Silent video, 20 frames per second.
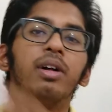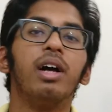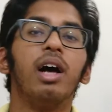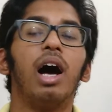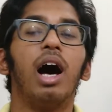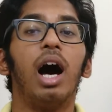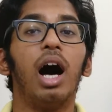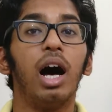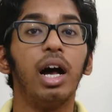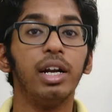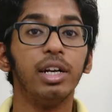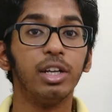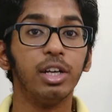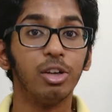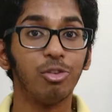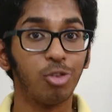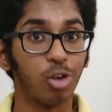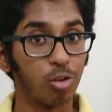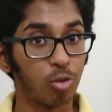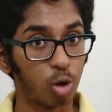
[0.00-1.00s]
And
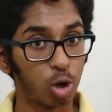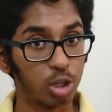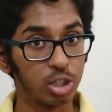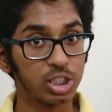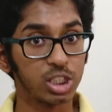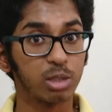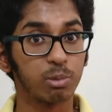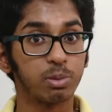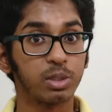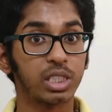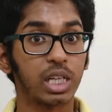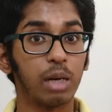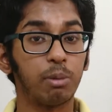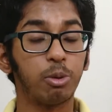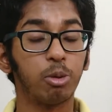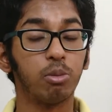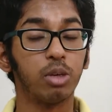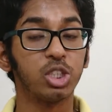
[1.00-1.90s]
if you have already subscribed to my